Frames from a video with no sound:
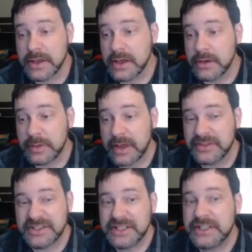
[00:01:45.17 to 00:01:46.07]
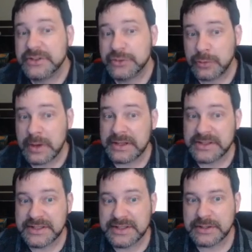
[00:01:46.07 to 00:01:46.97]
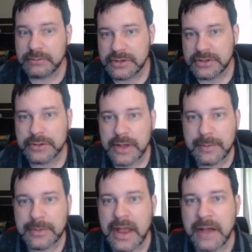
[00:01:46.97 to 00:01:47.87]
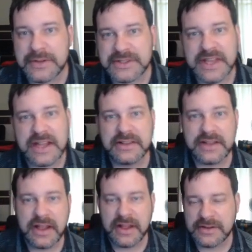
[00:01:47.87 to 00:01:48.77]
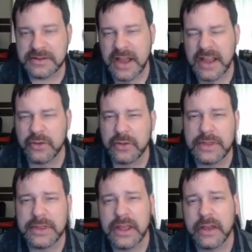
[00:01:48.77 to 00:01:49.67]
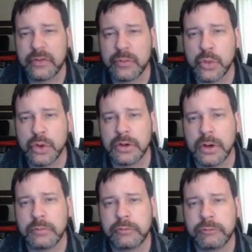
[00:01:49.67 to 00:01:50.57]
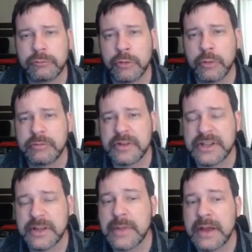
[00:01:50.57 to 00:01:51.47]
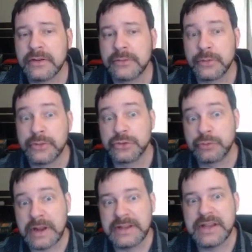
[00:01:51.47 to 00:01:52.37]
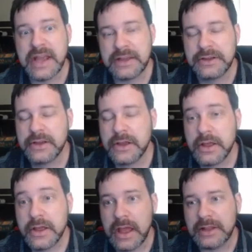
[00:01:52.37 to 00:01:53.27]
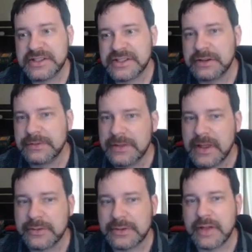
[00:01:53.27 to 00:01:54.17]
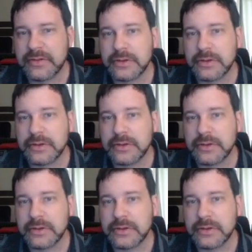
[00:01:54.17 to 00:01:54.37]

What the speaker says: We haven't seen shrines since the original Kamigawa set, and I couldn't think of a more appropriate commander for a shrine deck, at least on a flavor level.